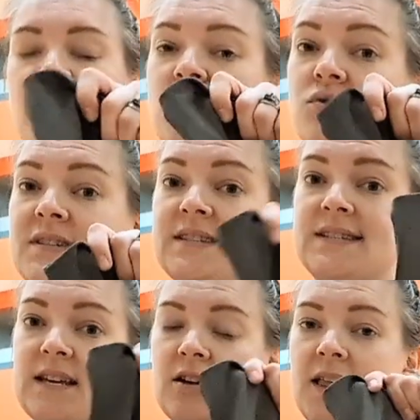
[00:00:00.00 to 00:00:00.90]
You
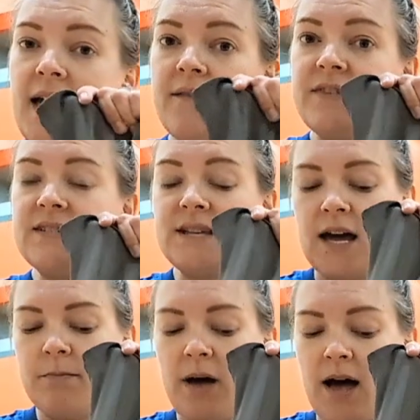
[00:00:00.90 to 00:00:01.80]
still have the
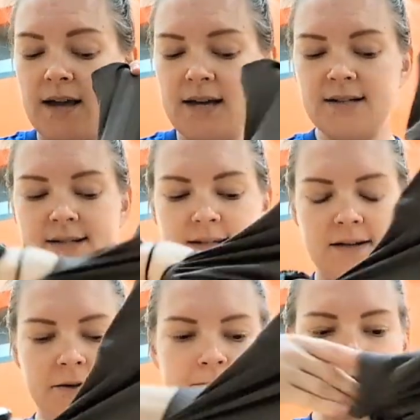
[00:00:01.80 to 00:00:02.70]
side pockets